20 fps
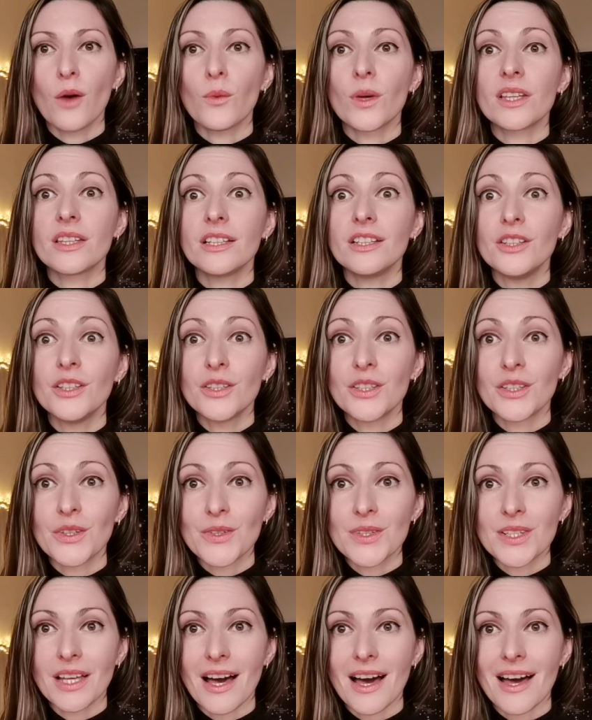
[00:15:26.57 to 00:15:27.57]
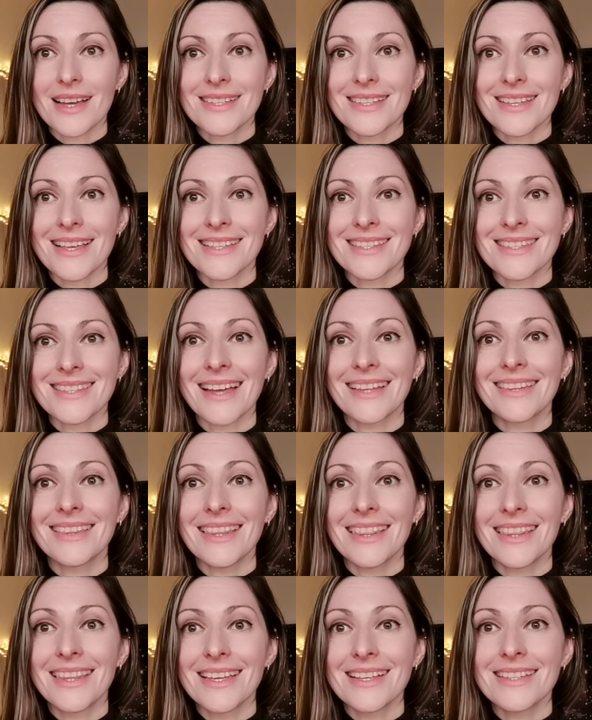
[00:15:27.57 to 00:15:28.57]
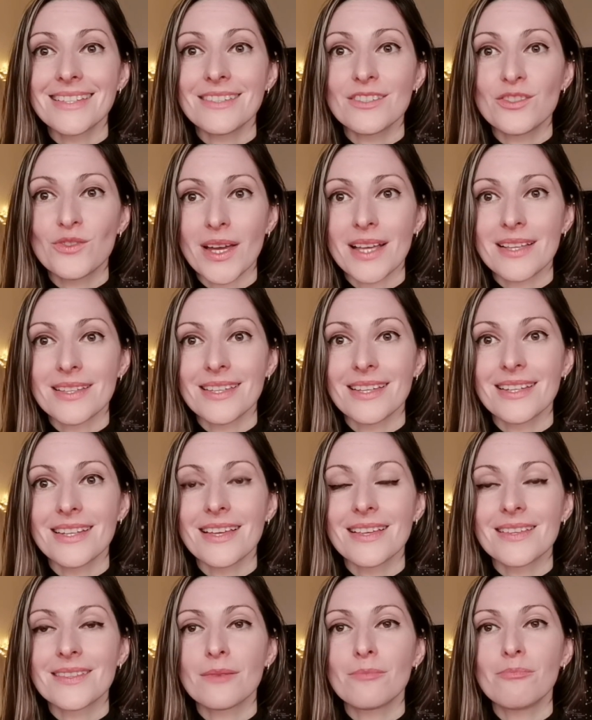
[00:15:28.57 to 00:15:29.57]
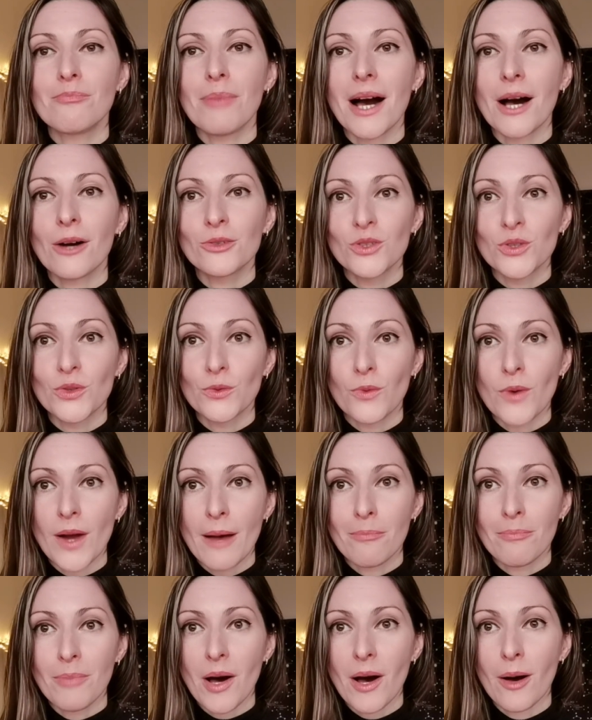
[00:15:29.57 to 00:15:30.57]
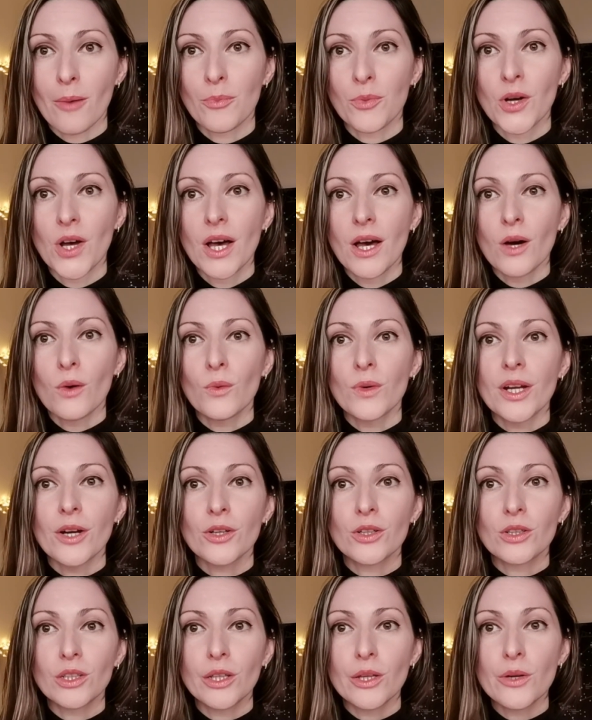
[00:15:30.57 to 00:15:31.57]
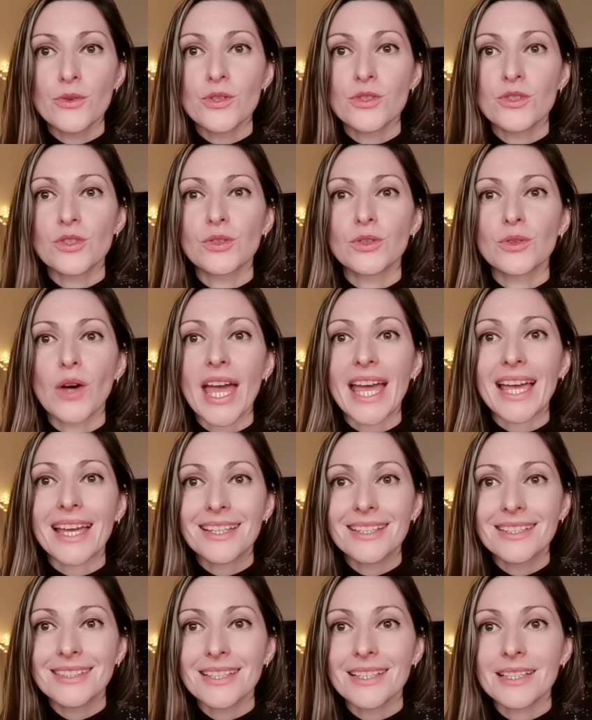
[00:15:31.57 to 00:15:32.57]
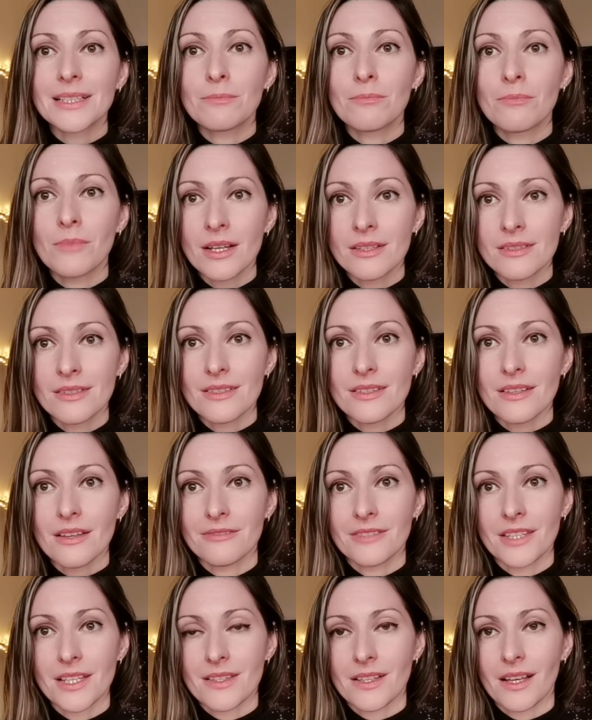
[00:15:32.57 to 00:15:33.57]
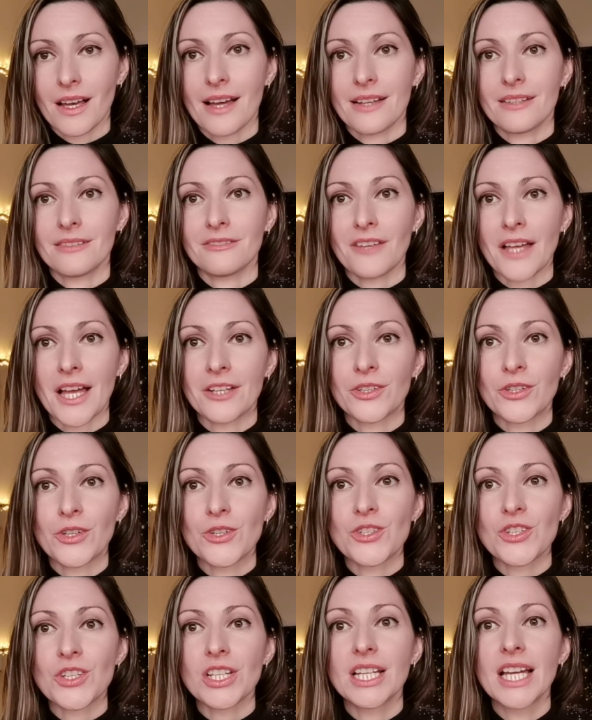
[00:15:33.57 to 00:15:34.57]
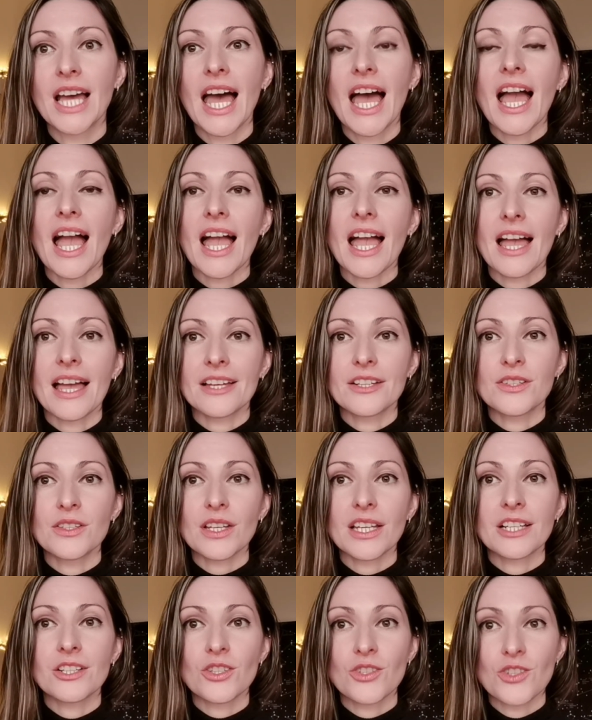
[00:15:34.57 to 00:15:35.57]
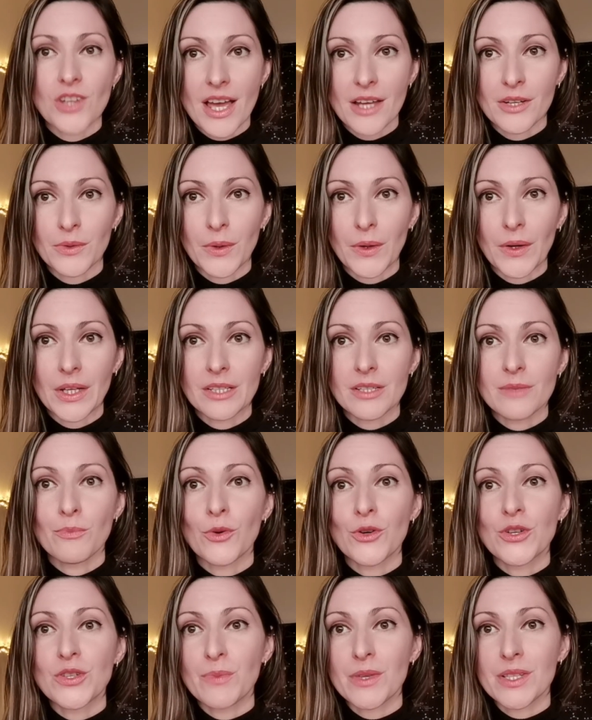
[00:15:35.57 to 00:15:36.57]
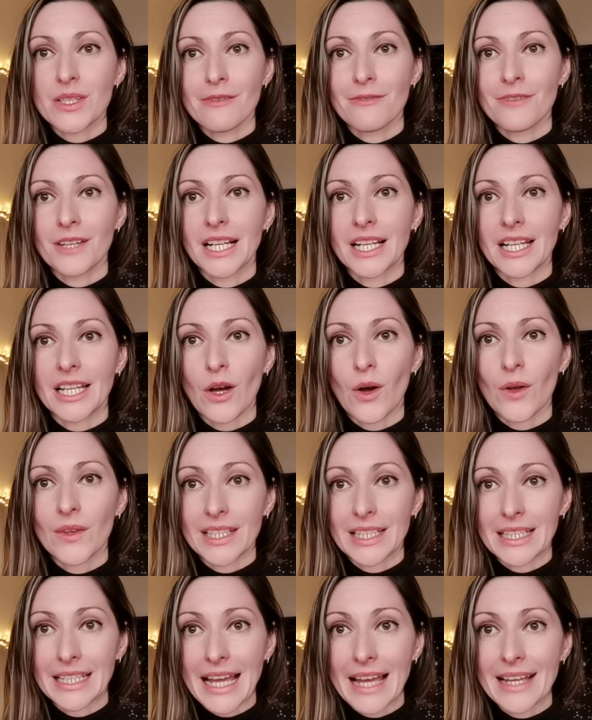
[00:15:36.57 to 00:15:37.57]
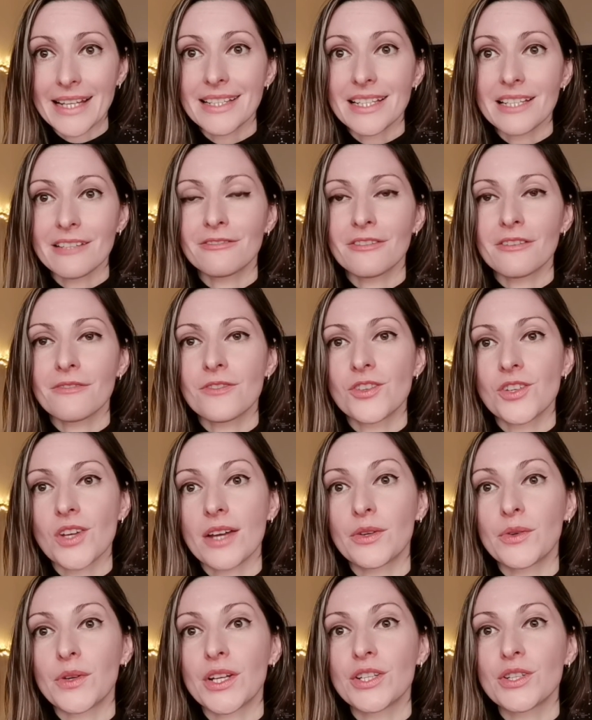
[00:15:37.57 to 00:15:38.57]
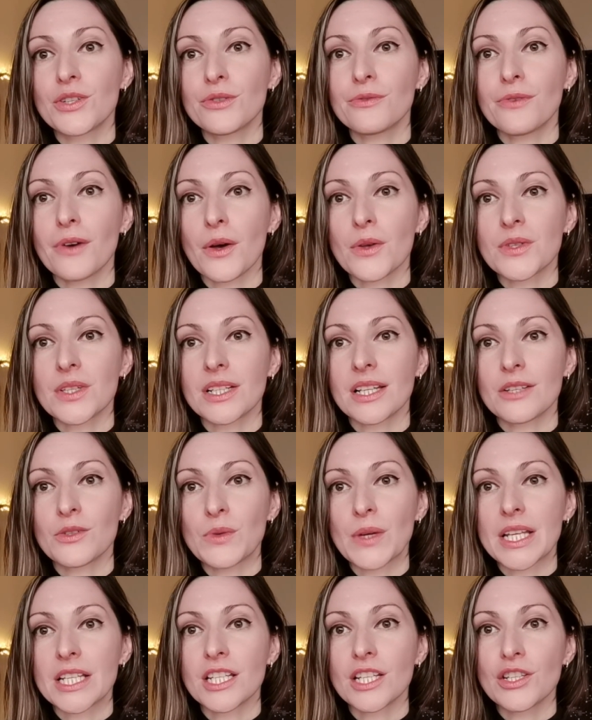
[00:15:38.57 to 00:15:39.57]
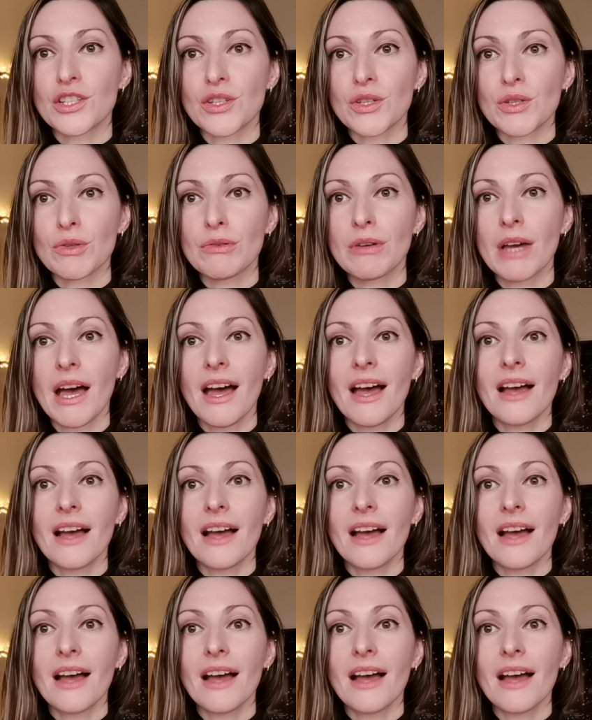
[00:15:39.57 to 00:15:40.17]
Well, the good news, guys, is that this transit is about to wrap up. We are close to 18 months of this kind of energy, and in January, more specifically on the 19th of January 2022,